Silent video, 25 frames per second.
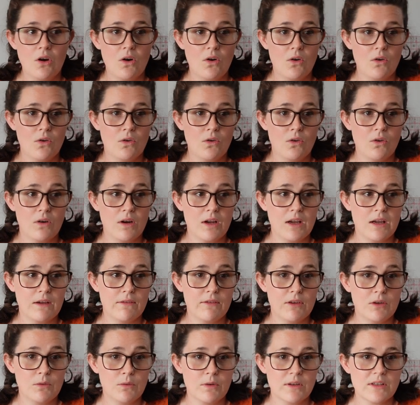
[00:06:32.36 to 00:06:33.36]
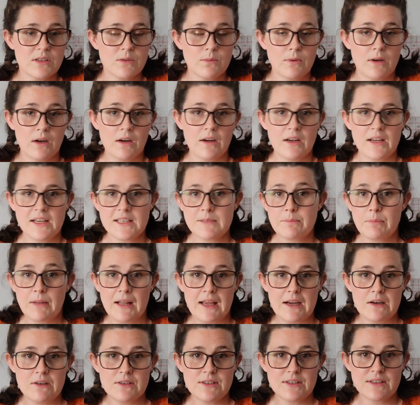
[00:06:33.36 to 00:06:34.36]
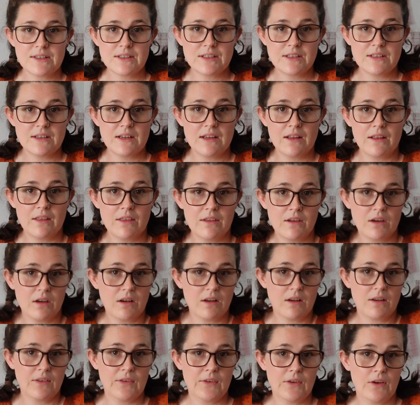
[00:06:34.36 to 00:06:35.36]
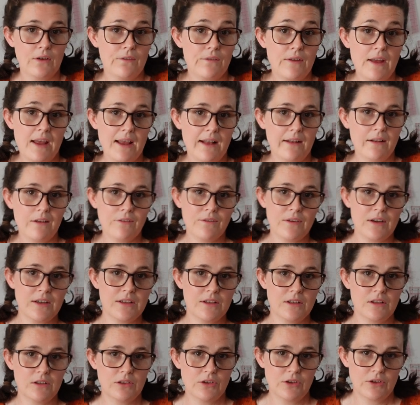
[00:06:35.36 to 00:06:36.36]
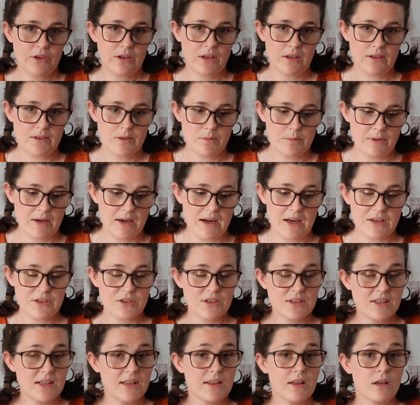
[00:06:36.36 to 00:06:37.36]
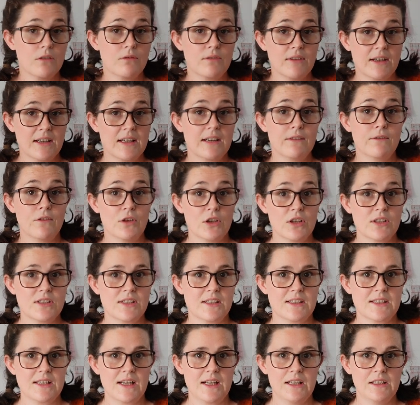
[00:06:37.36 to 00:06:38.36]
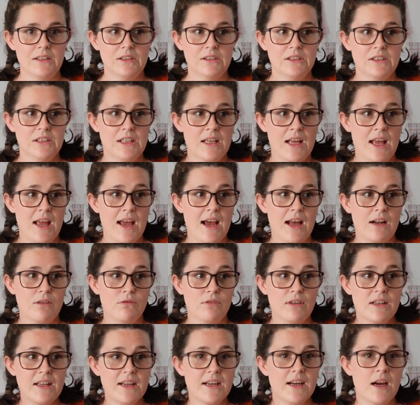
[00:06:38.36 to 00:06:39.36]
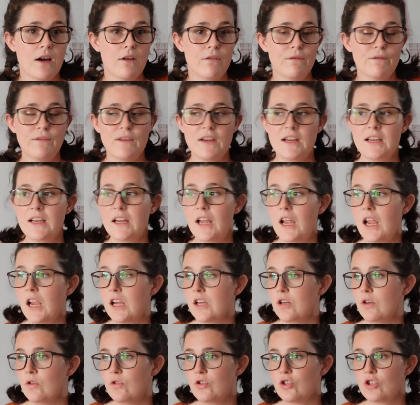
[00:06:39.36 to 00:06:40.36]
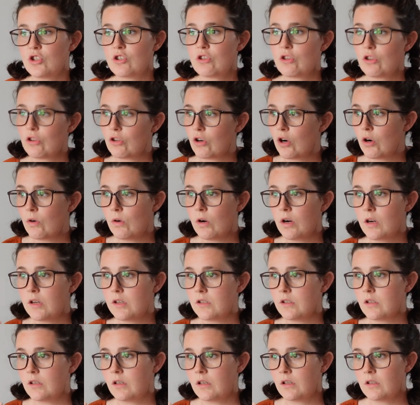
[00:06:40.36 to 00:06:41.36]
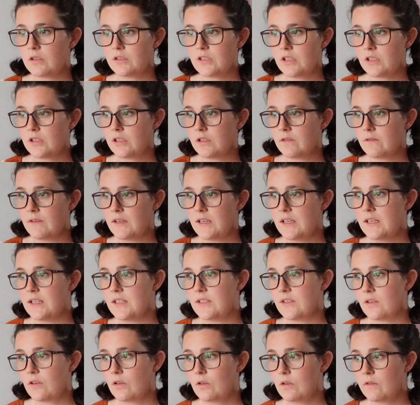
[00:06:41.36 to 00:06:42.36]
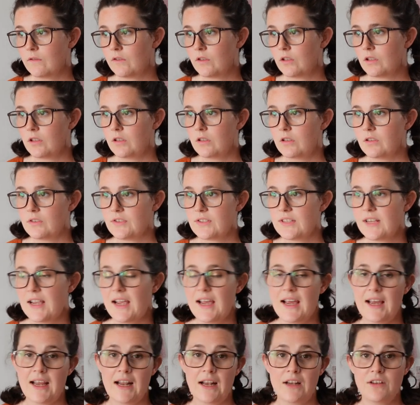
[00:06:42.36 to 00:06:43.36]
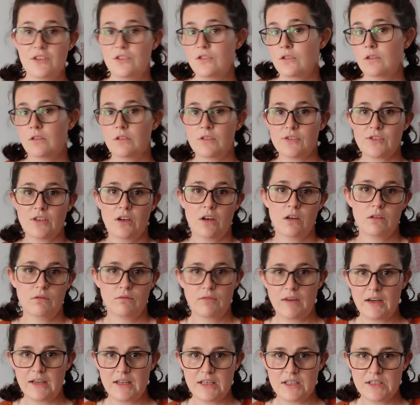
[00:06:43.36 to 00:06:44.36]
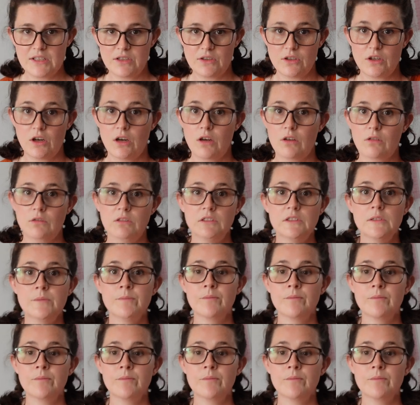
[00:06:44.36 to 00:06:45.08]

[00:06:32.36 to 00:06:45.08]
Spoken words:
Or if you want to wear a nice blouse underneath, you can sort of elevate your look a little bit. I just think they're really versatile and really comfy. You just throw on your dungarees, your overalls, and you're sort of ready to go.